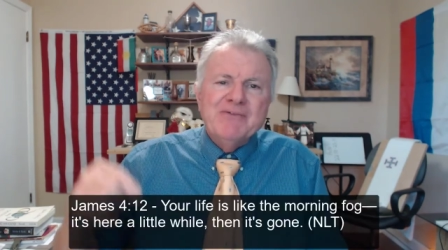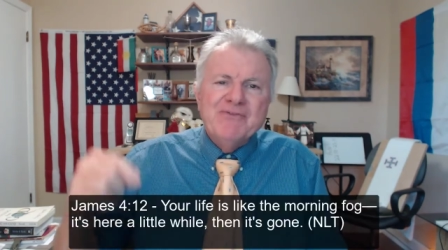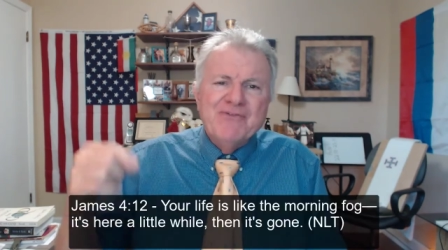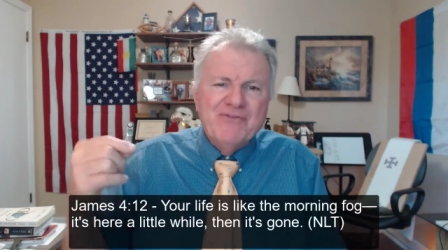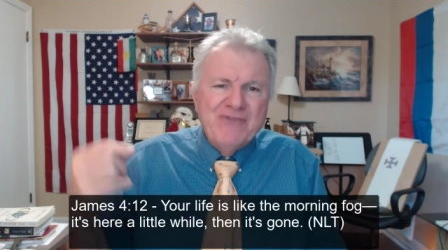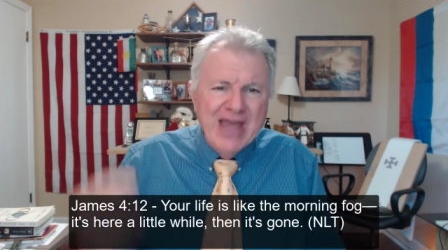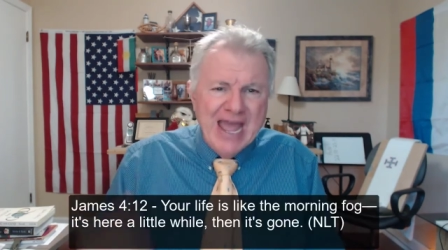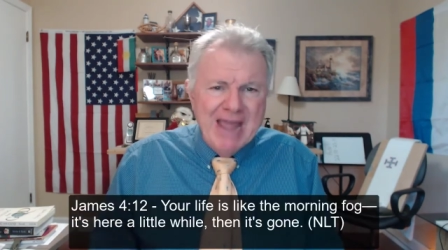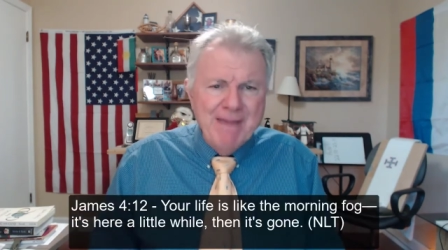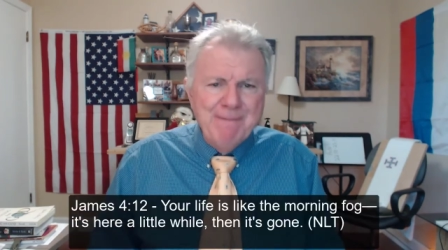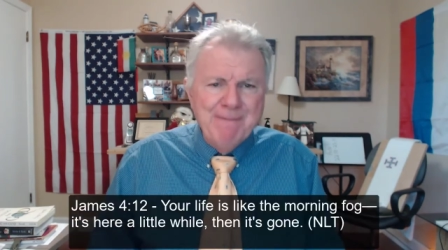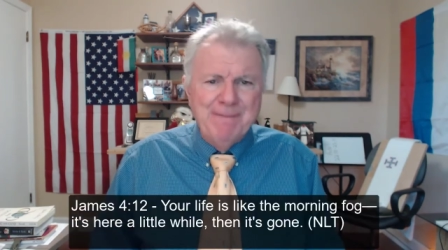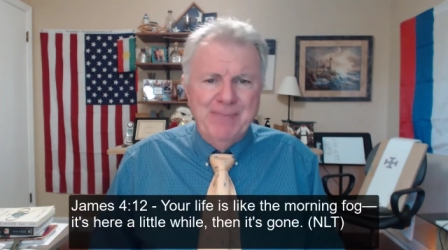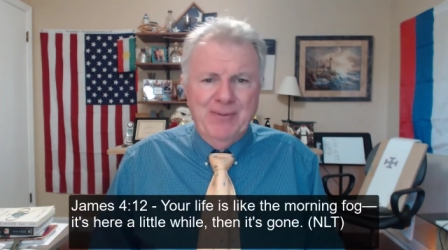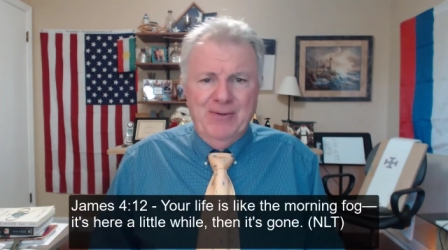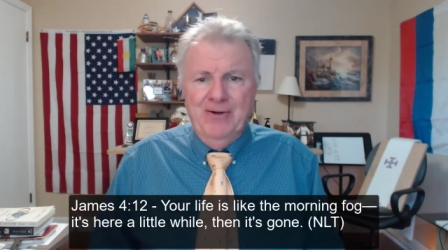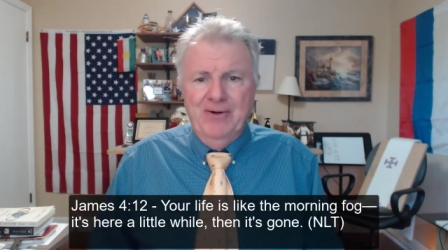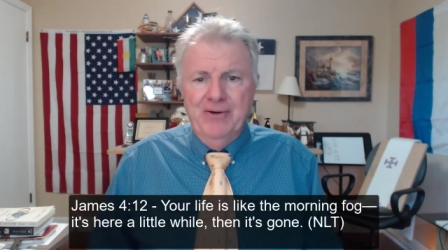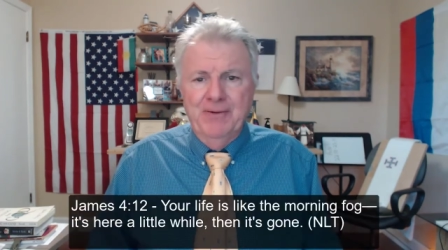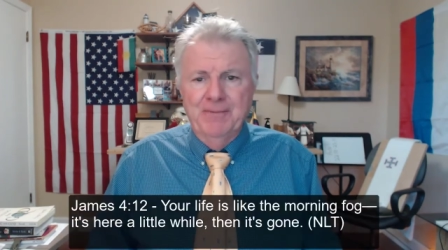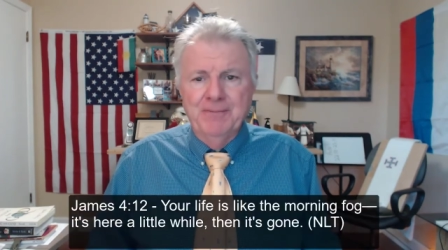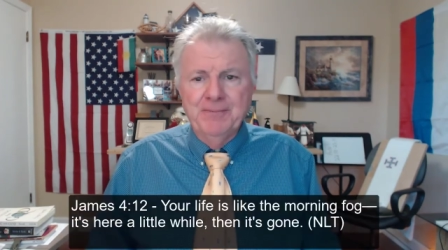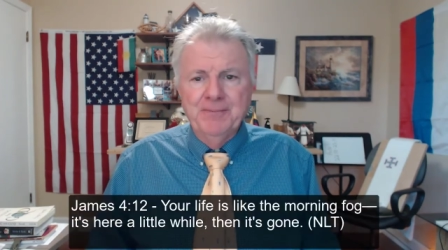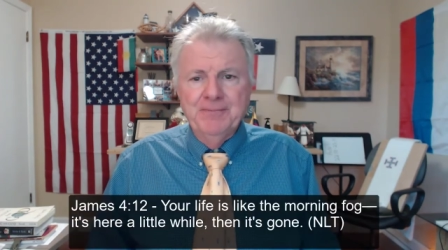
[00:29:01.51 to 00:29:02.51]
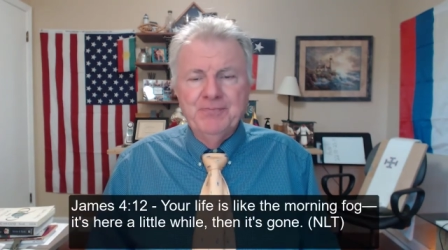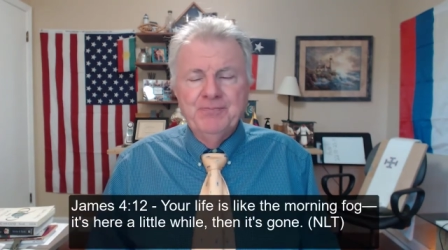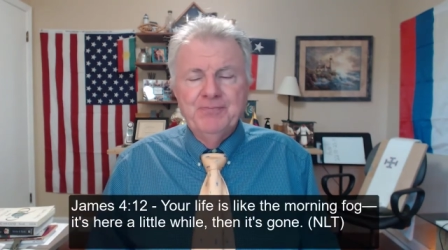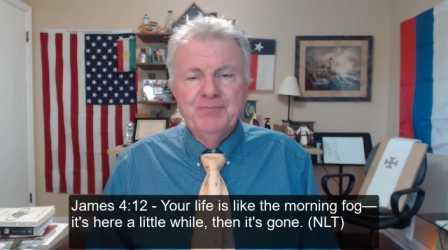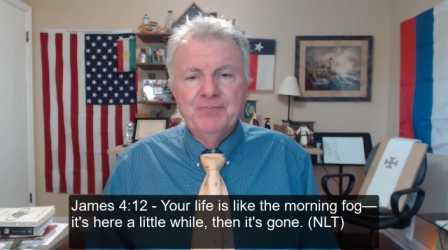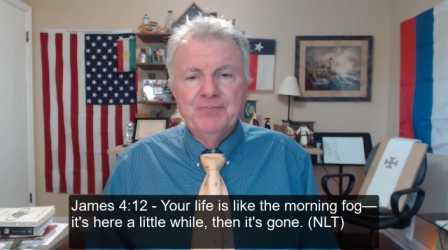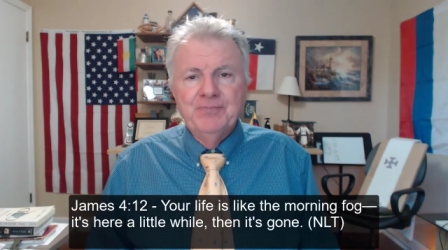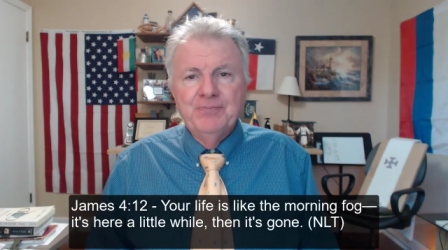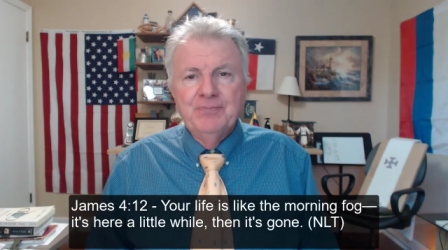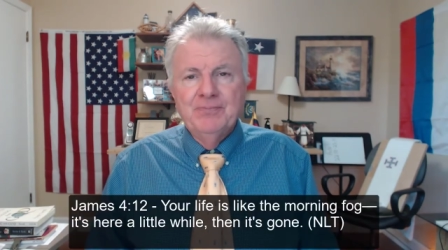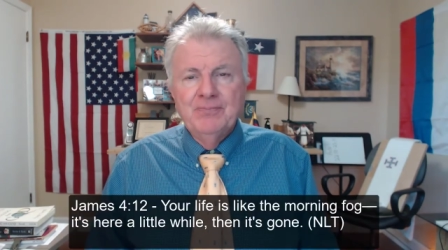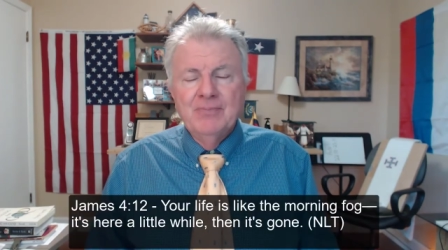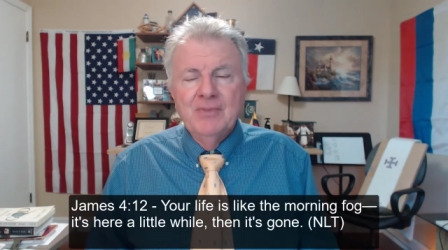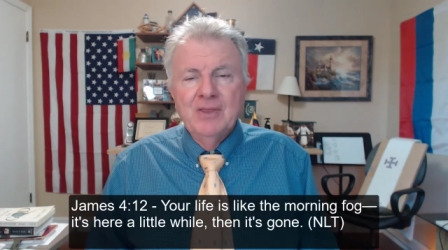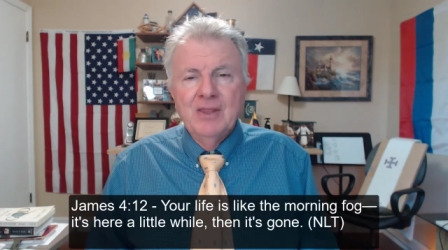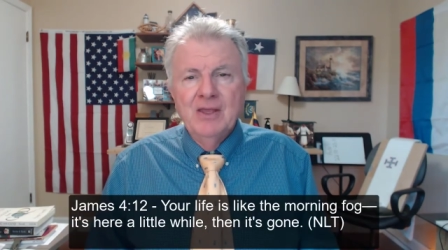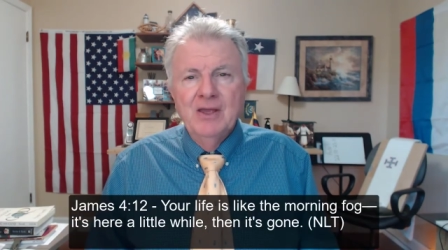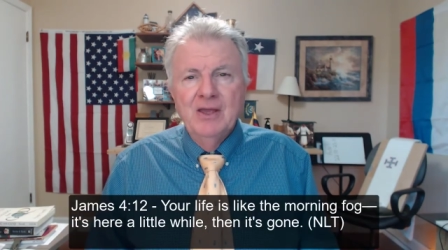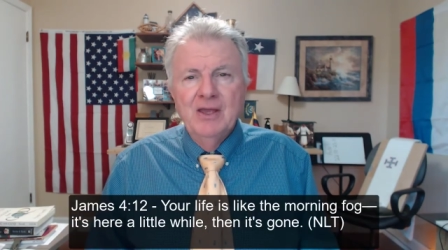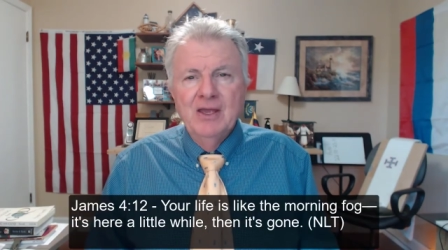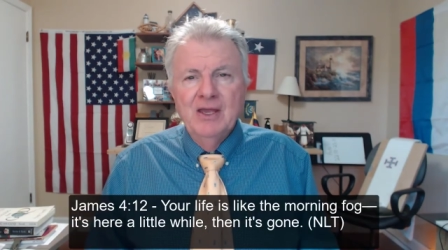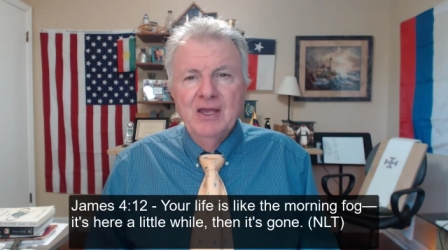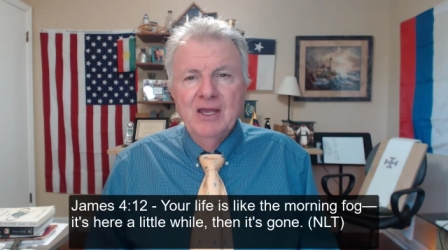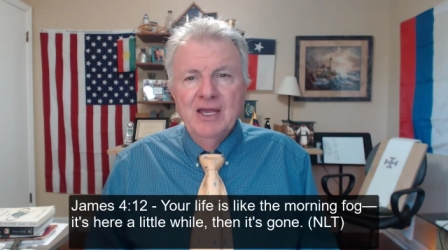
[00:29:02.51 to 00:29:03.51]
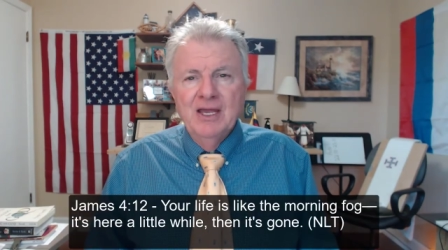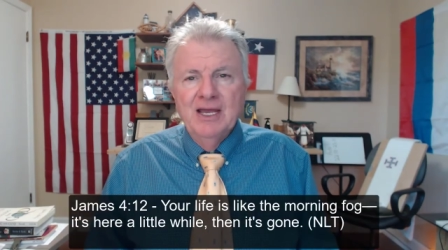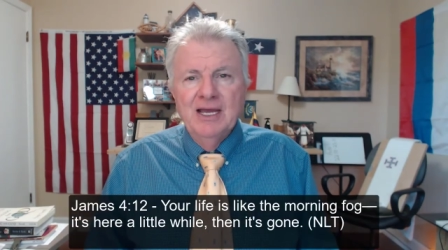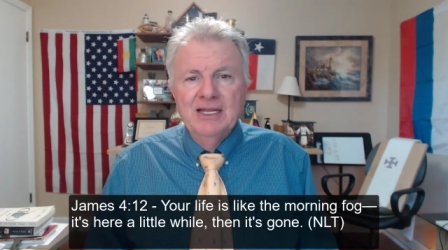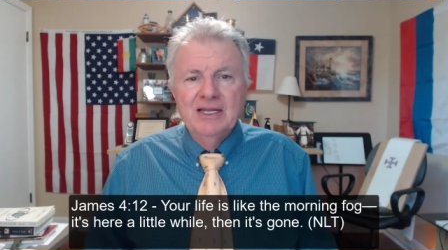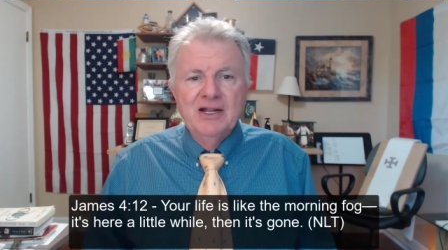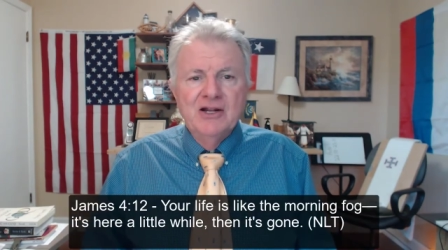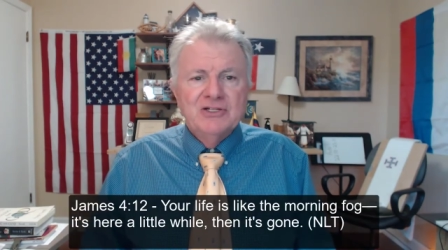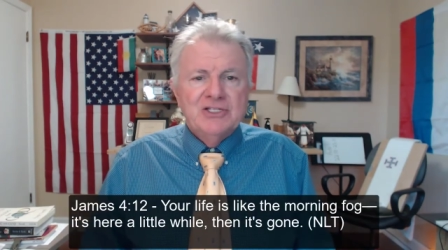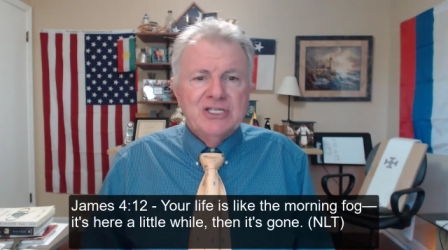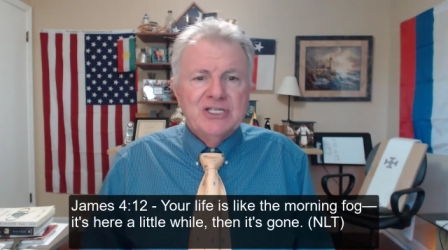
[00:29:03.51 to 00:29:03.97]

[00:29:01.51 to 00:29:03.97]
vapor. And there's